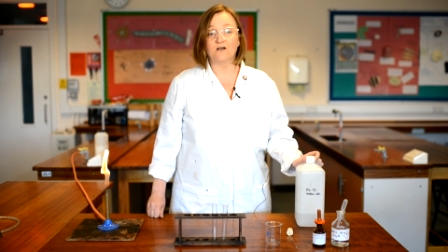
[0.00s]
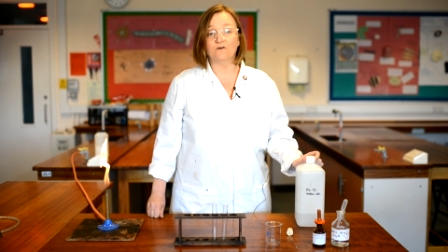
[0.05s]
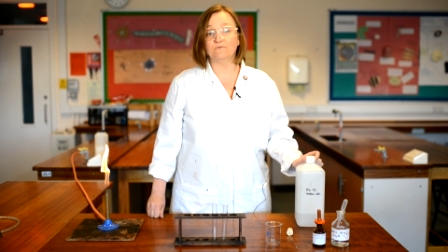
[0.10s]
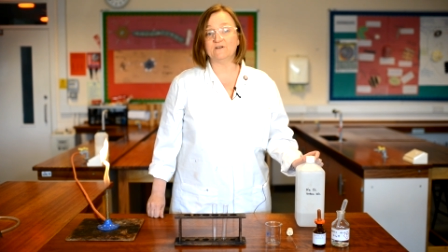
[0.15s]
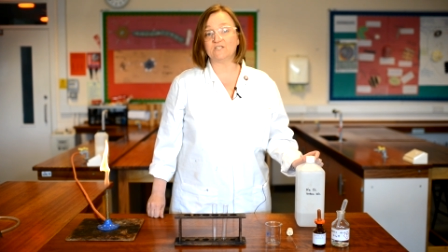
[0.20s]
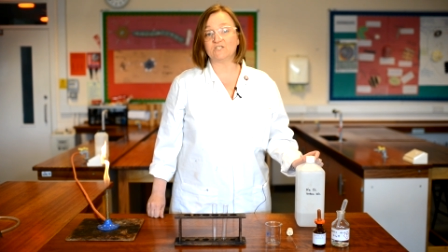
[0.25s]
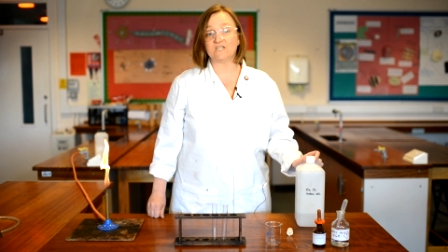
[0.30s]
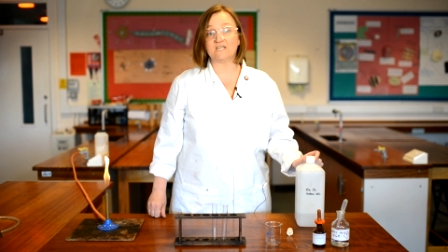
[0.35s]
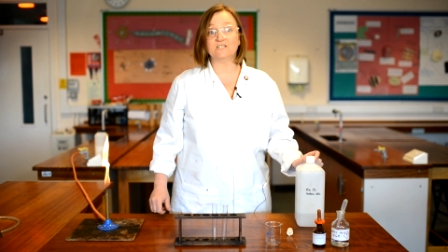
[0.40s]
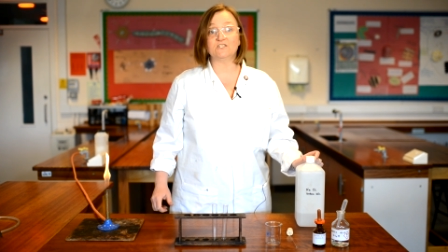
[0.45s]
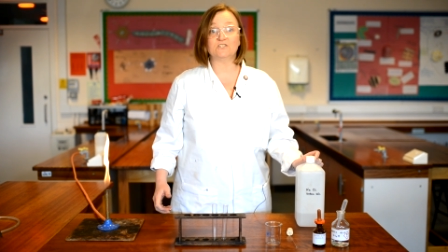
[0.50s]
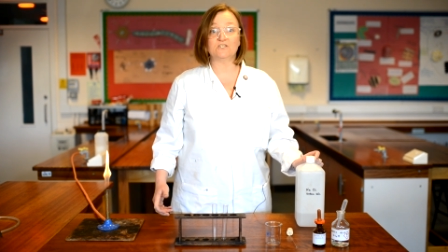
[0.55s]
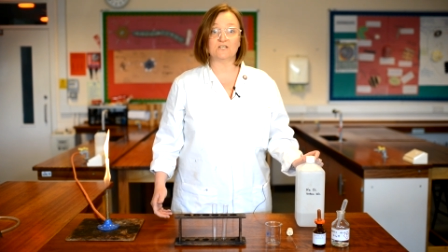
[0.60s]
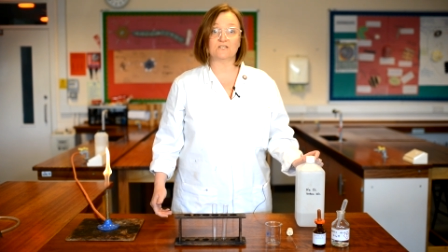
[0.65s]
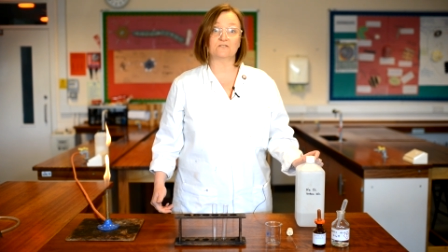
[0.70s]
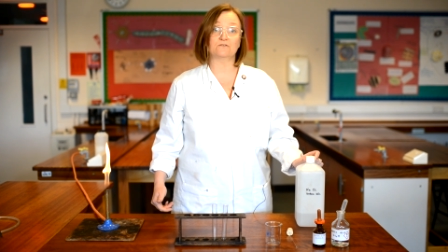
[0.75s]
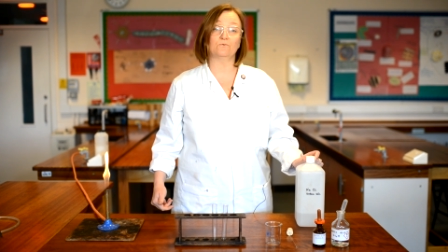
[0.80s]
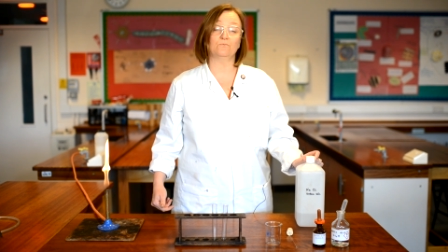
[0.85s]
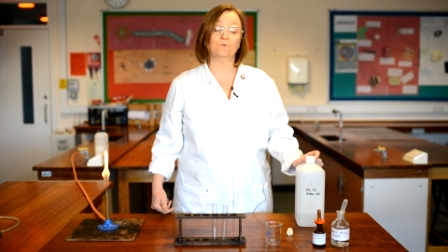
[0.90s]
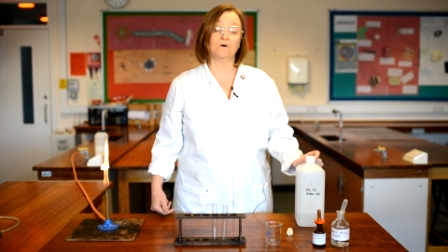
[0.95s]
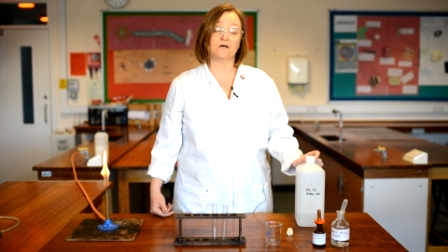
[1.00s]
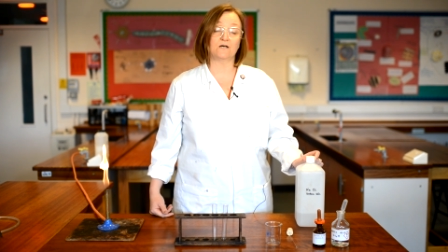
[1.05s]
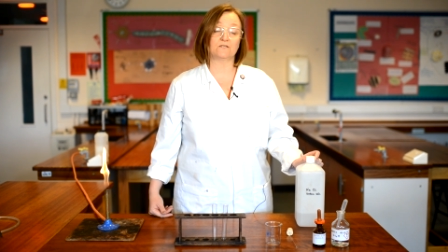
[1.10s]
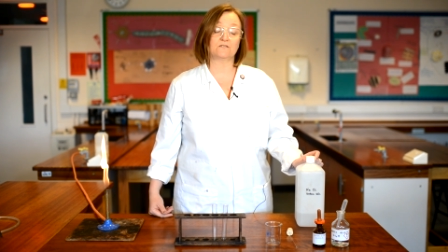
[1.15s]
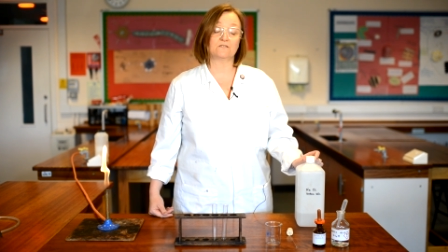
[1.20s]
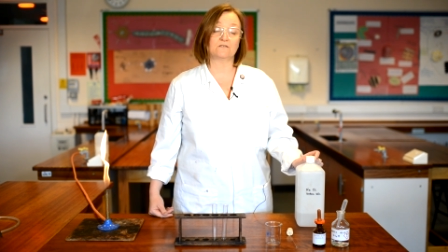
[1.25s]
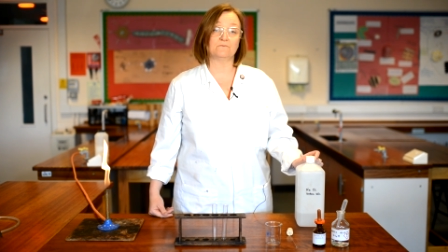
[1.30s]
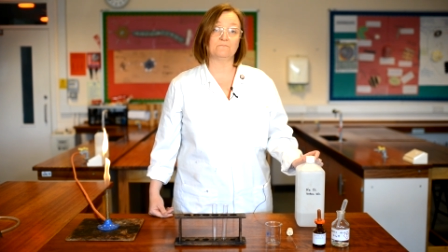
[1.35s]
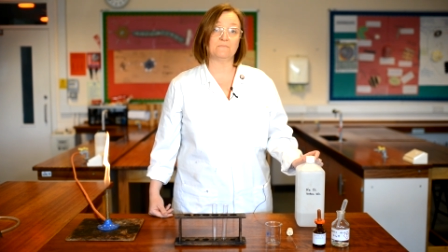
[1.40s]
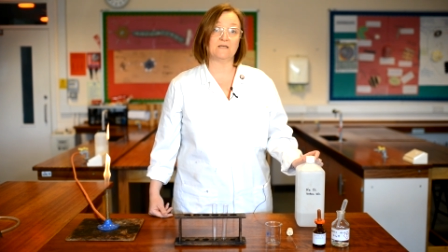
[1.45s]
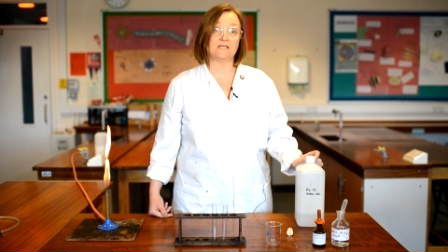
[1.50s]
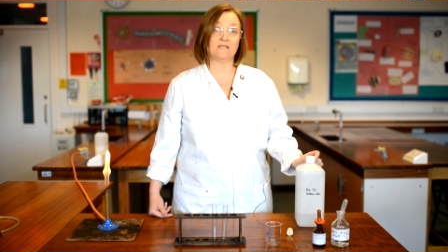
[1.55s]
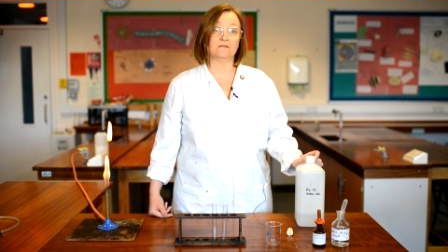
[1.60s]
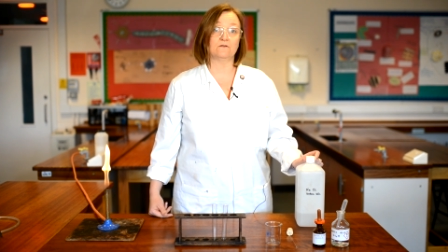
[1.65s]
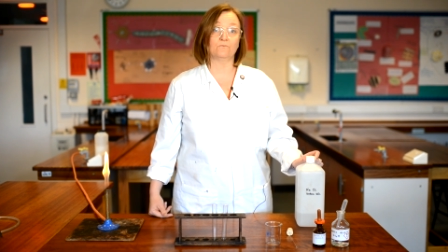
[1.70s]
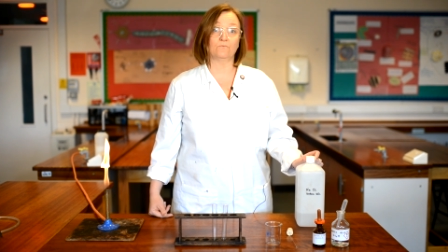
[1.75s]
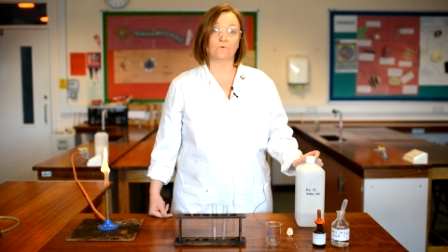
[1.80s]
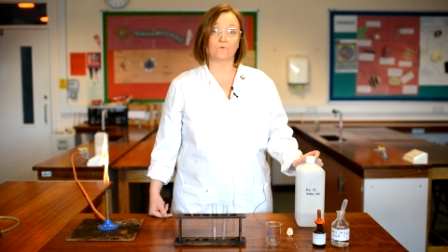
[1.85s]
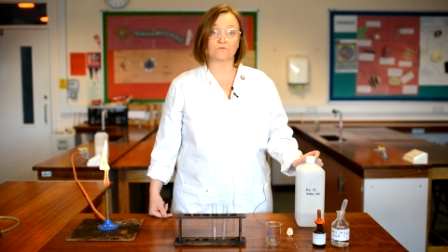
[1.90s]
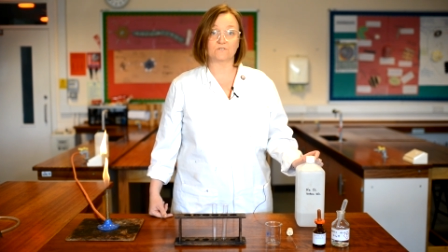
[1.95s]
which is just a word to
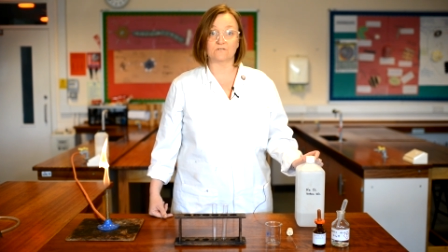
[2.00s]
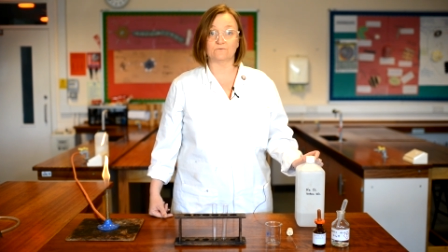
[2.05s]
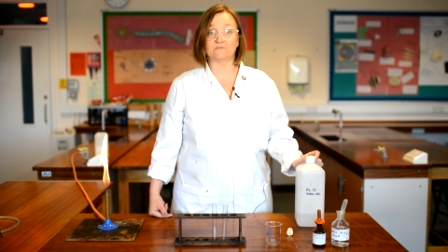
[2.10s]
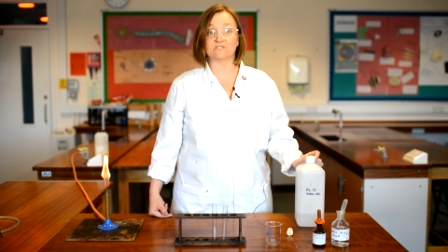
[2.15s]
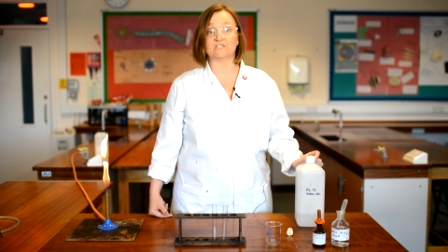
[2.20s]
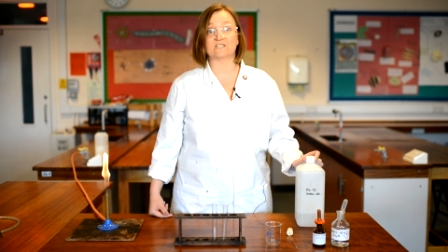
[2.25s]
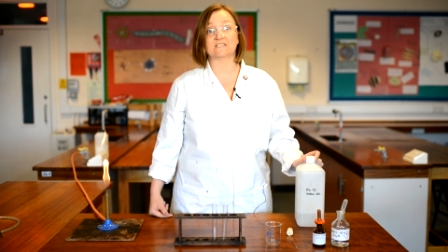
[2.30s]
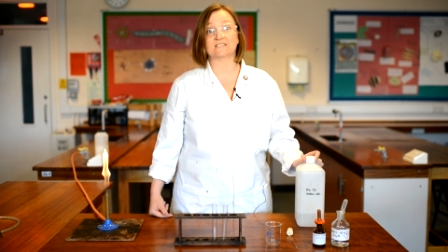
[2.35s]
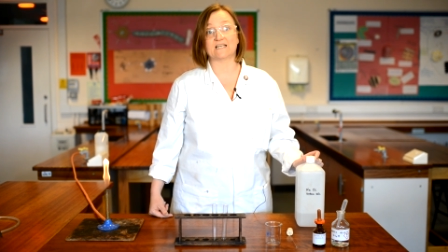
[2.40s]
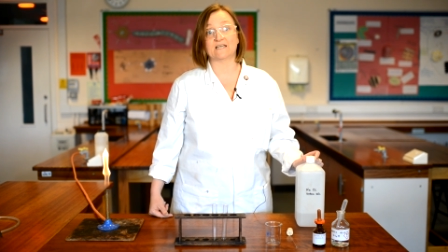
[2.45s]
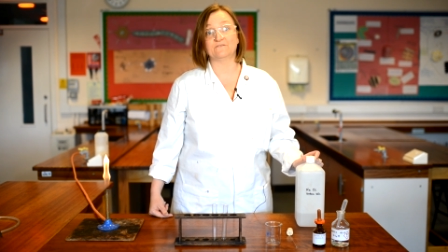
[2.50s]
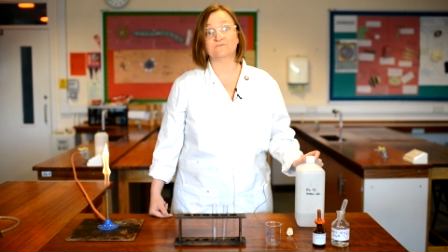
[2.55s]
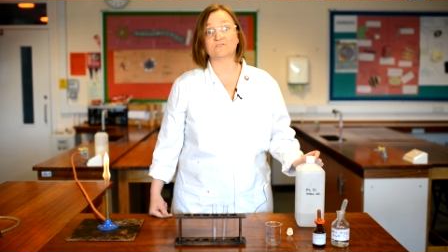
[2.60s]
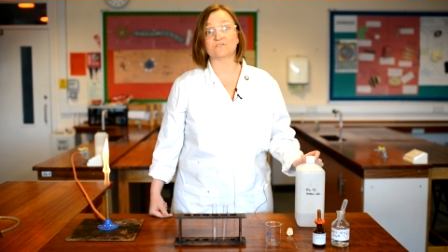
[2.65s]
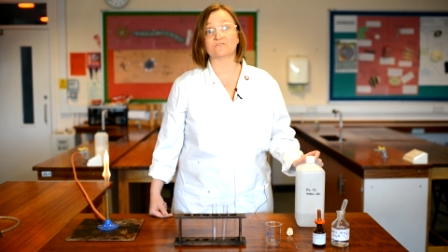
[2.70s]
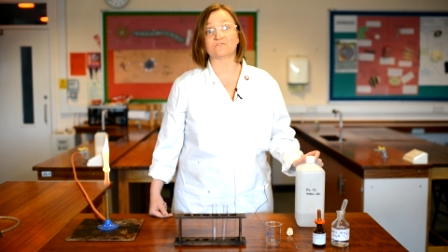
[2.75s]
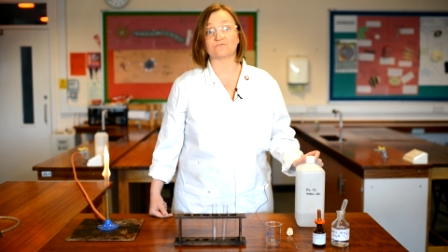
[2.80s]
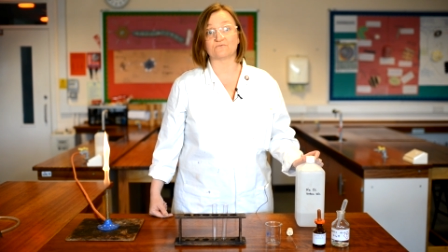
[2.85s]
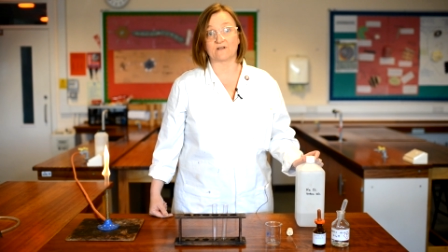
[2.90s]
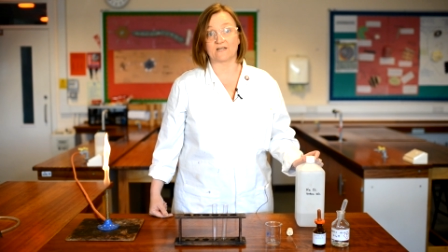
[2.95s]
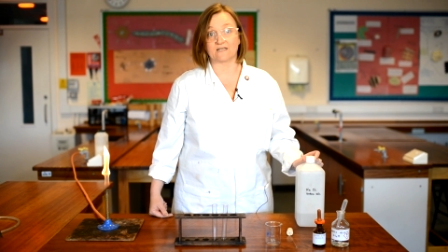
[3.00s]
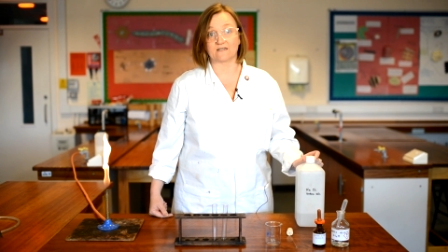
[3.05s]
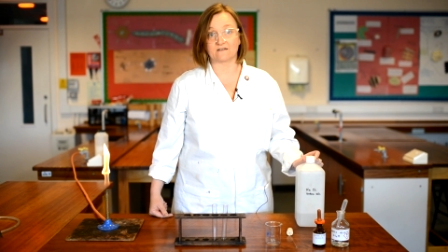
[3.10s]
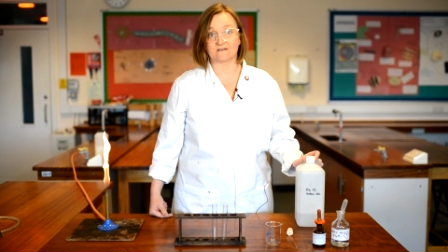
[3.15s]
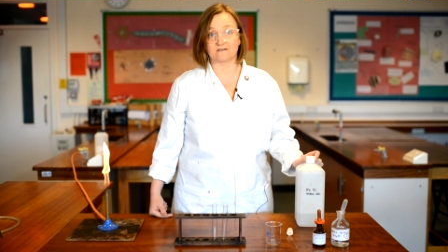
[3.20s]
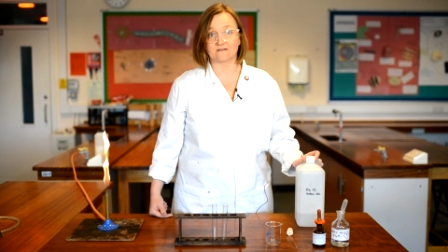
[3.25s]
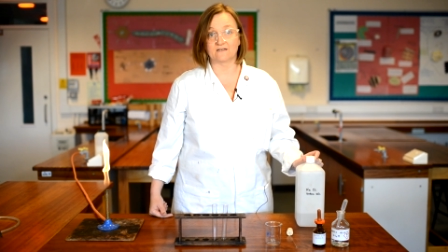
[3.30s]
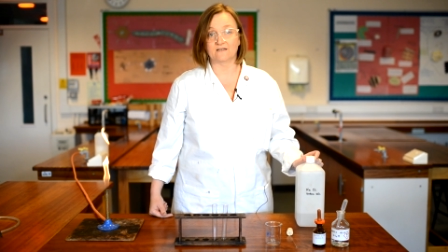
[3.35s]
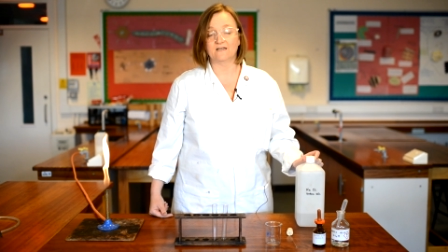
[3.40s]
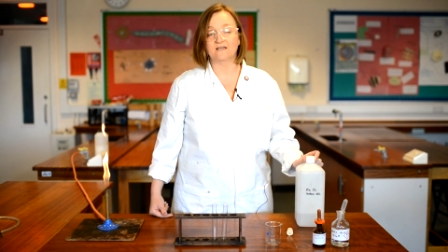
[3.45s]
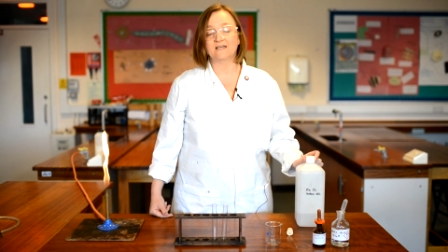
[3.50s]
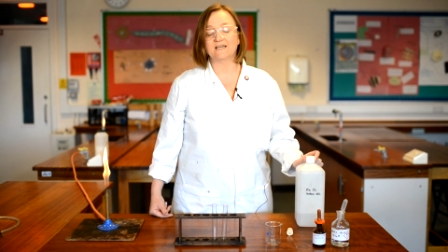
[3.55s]
mean water which is safe to drink.